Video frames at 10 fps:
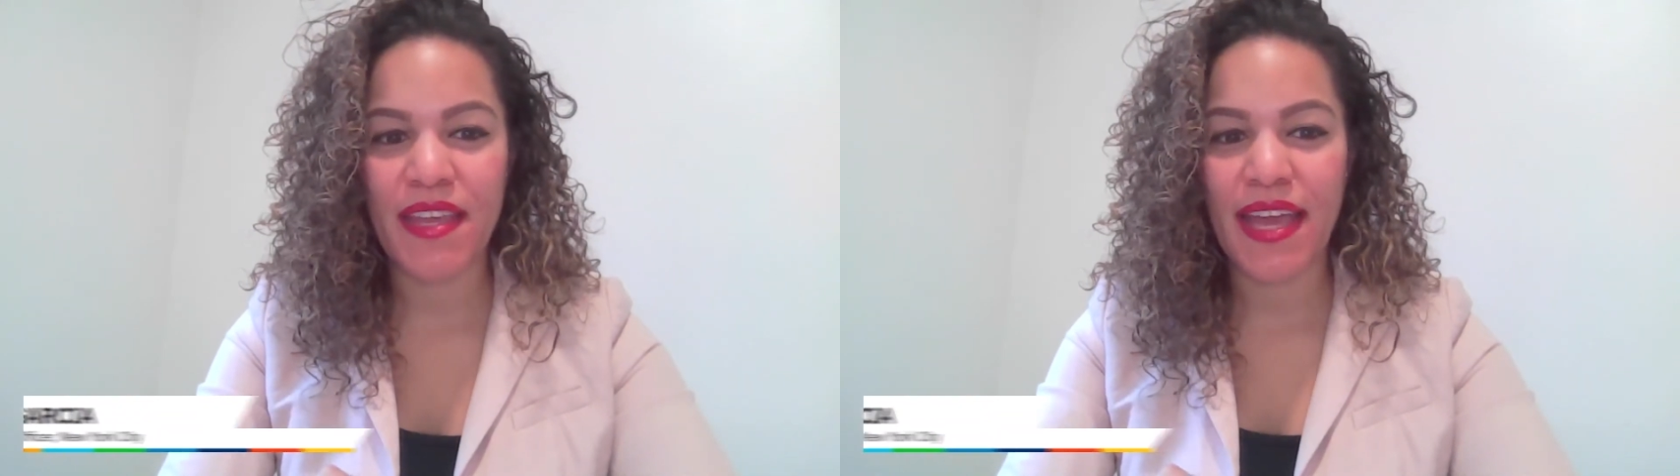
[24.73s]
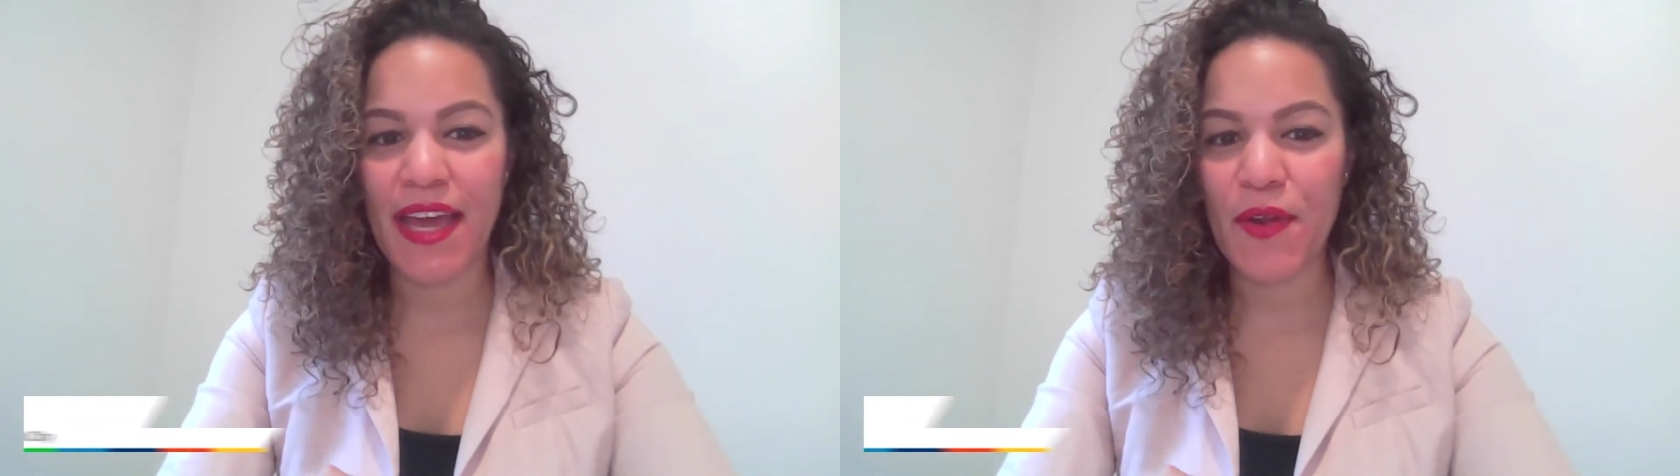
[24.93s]

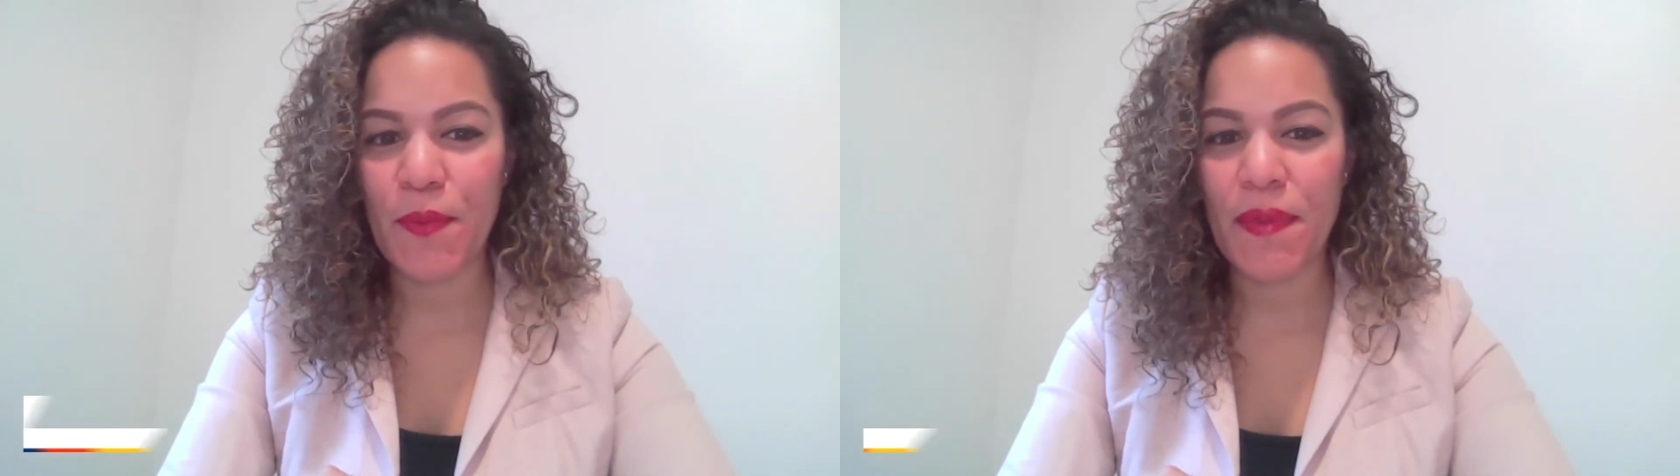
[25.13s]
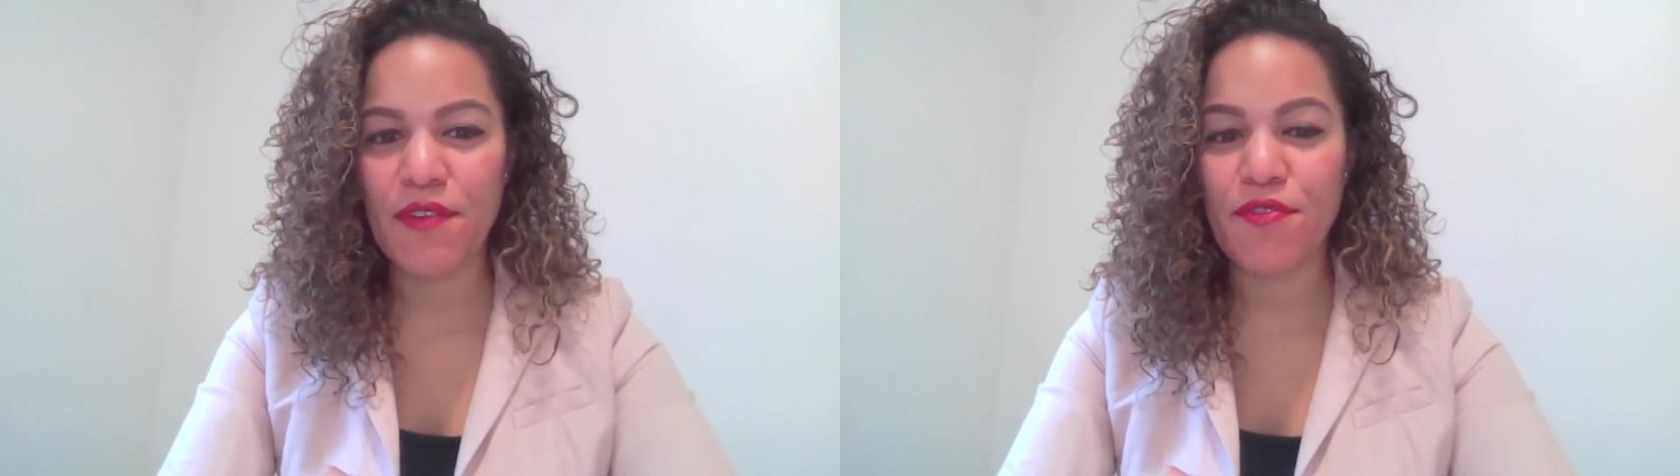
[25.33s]

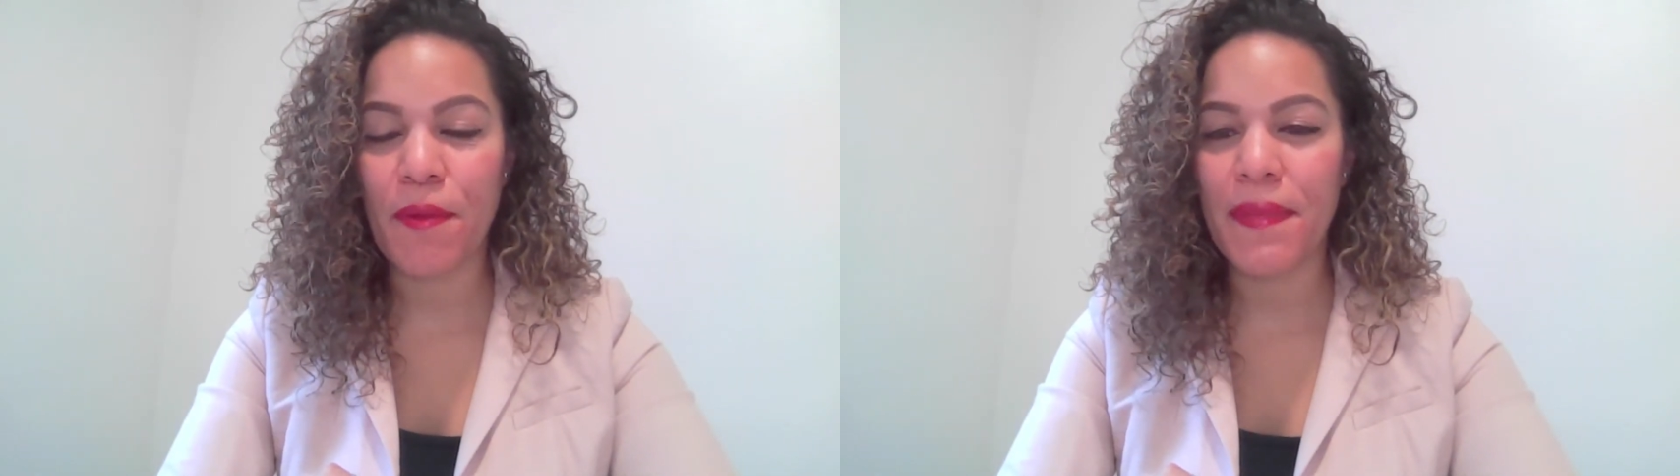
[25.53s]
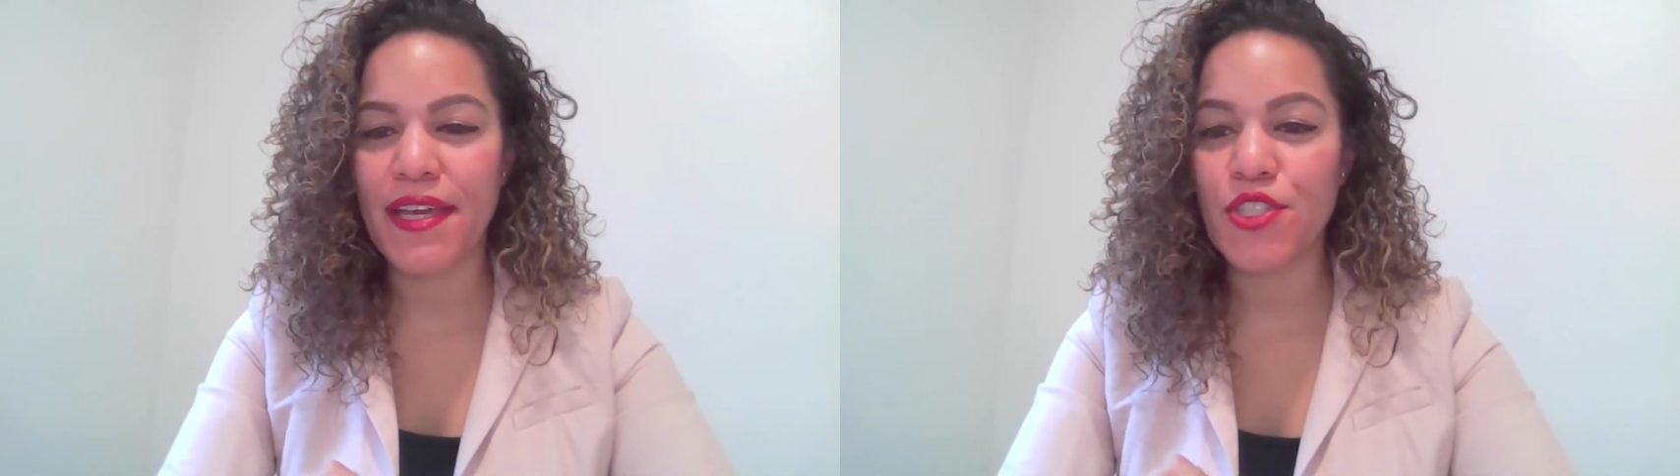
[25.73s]
Edelman for
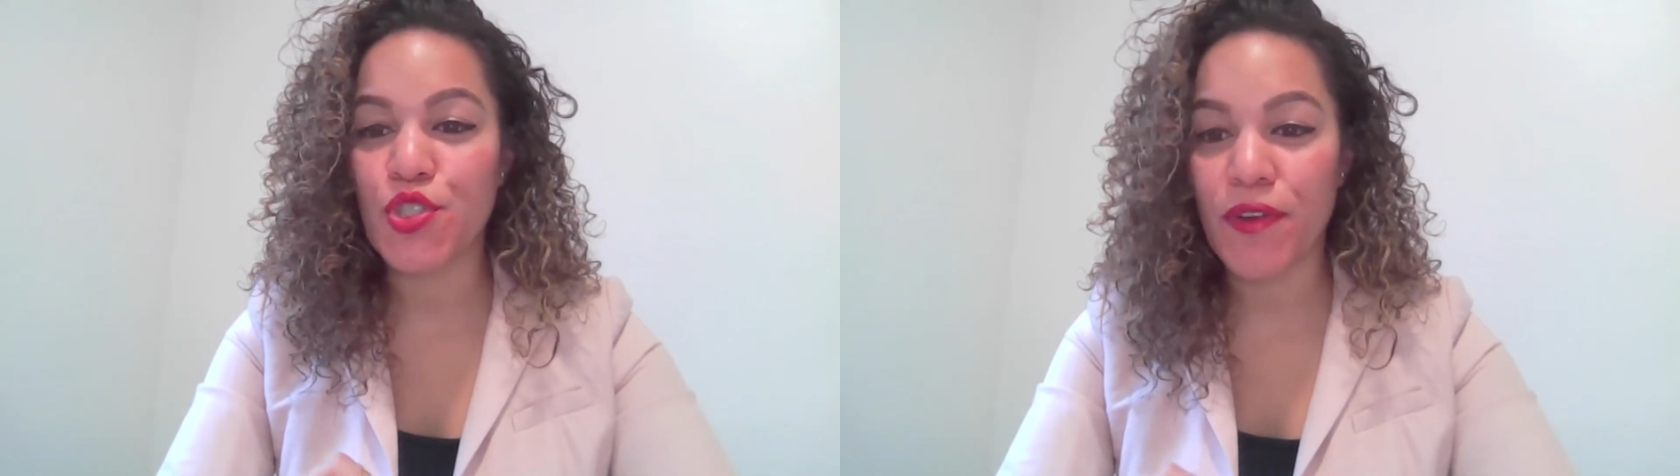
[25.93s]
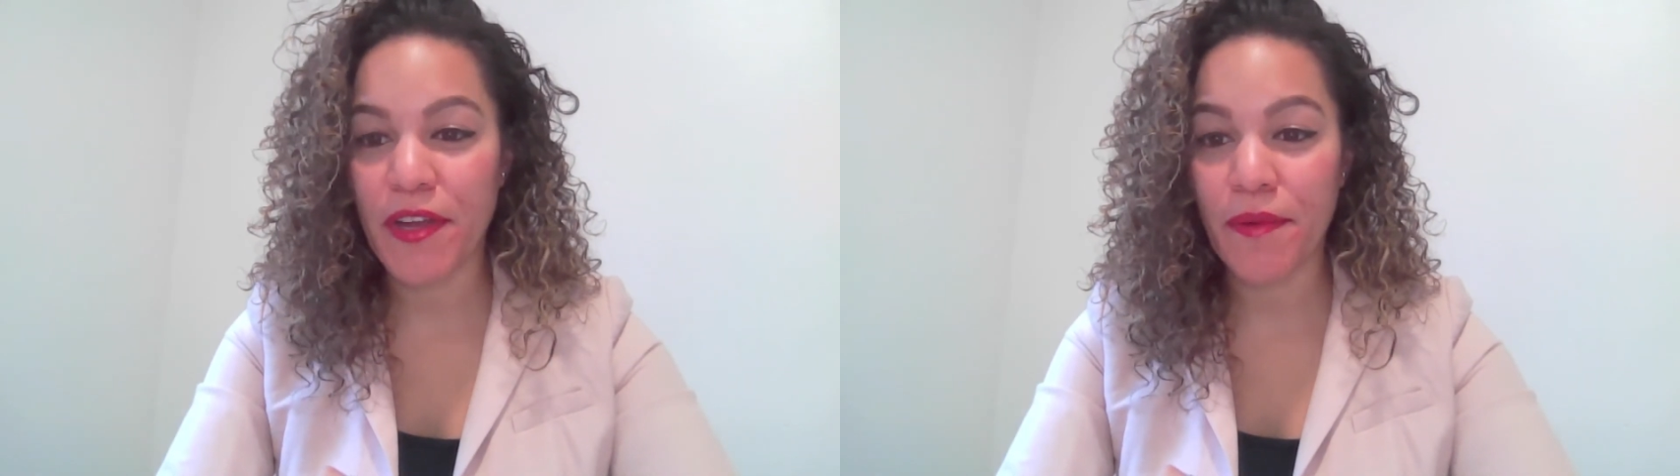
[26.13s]
being a
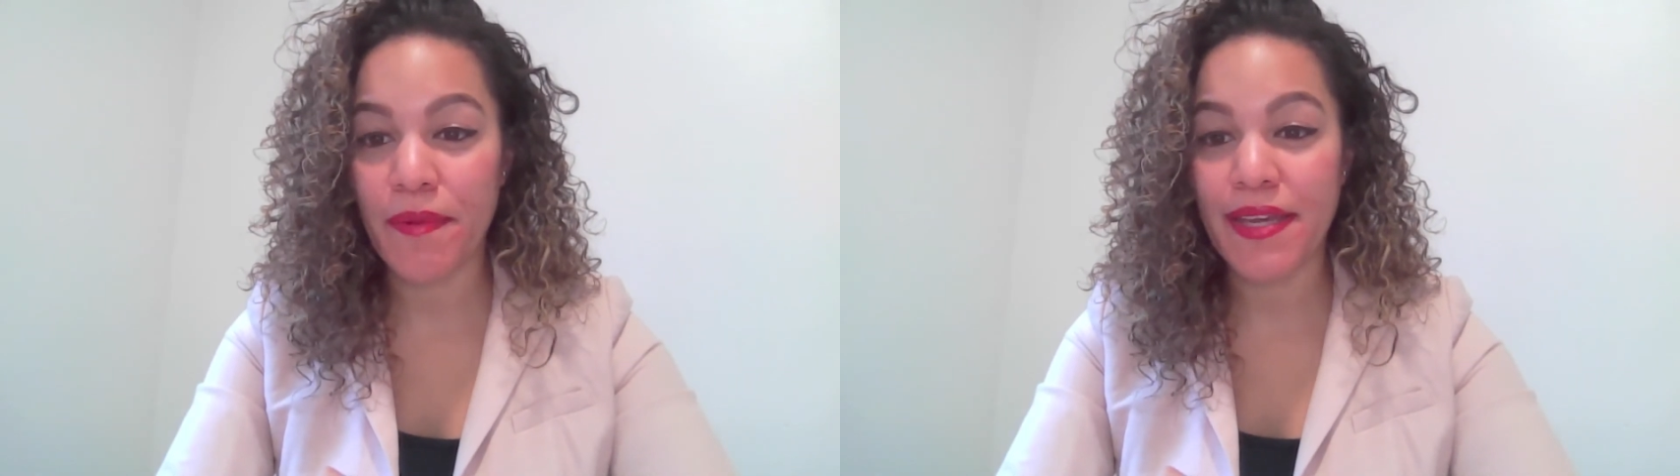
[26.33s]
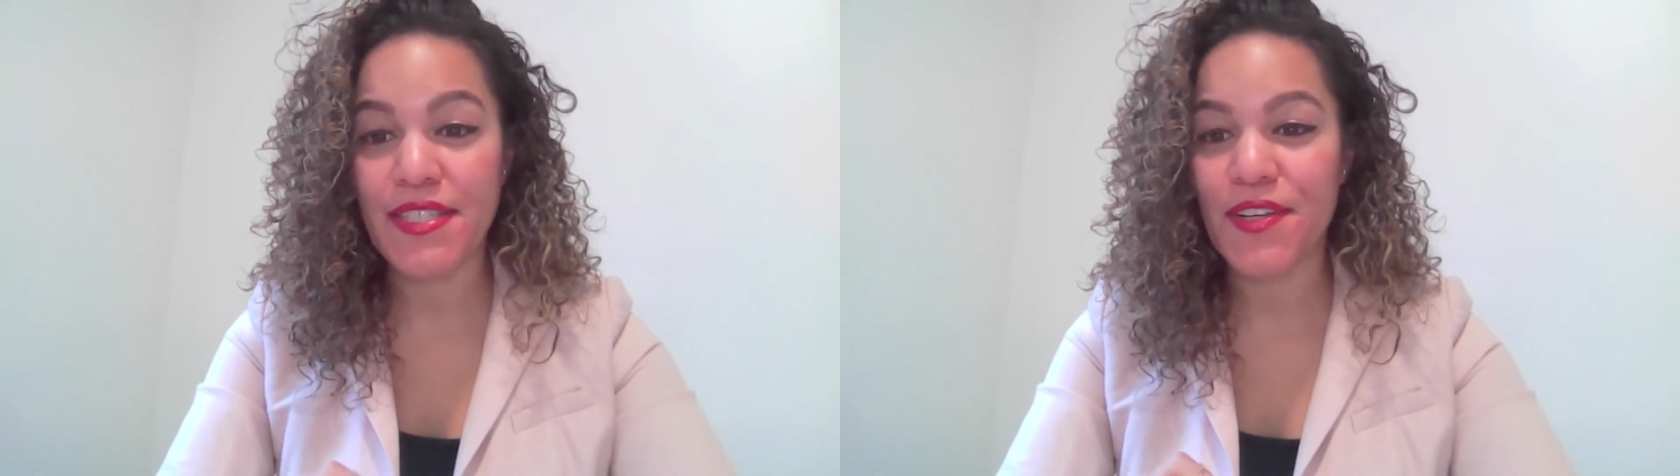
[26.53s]

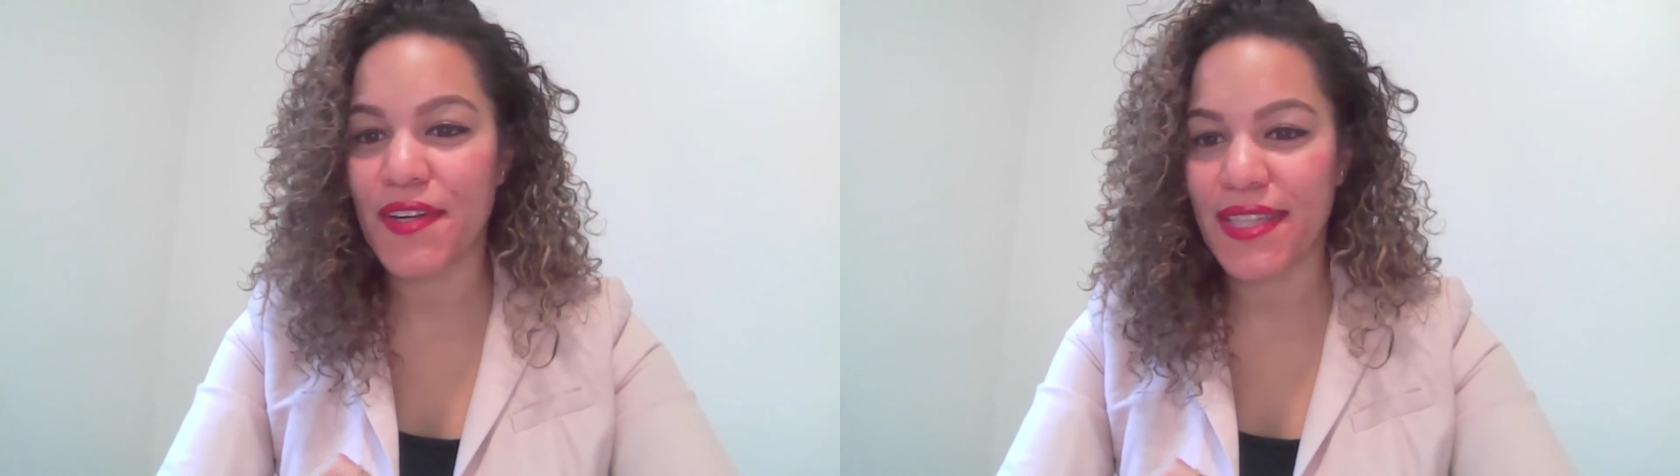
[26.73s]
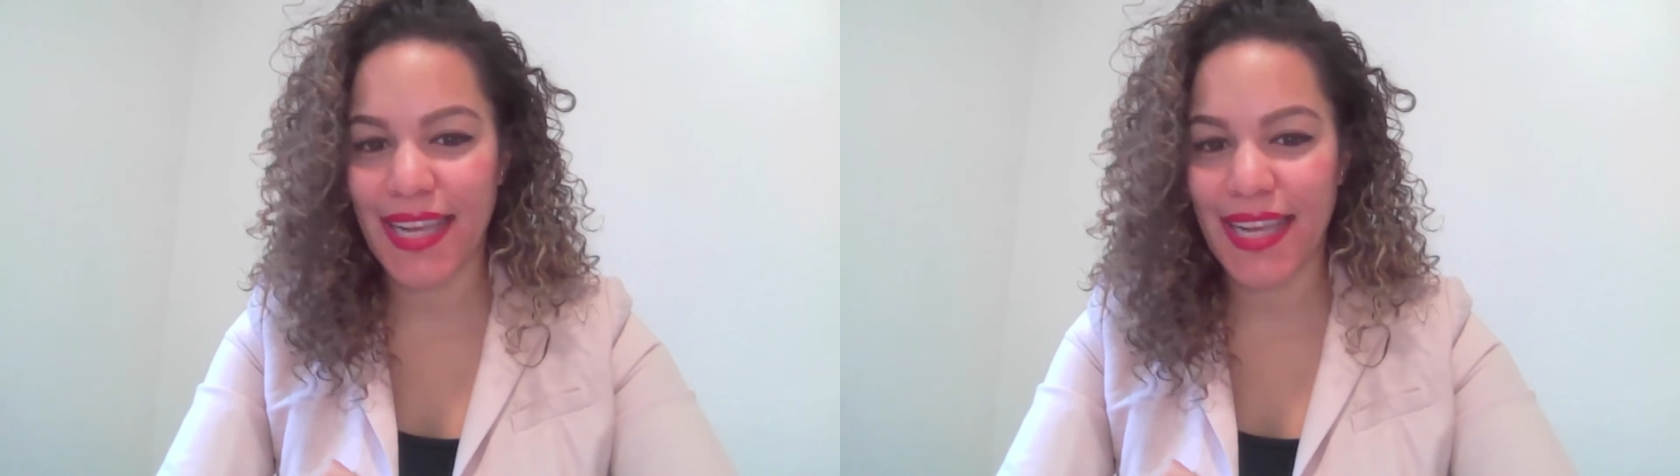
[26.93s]
trailblazer in the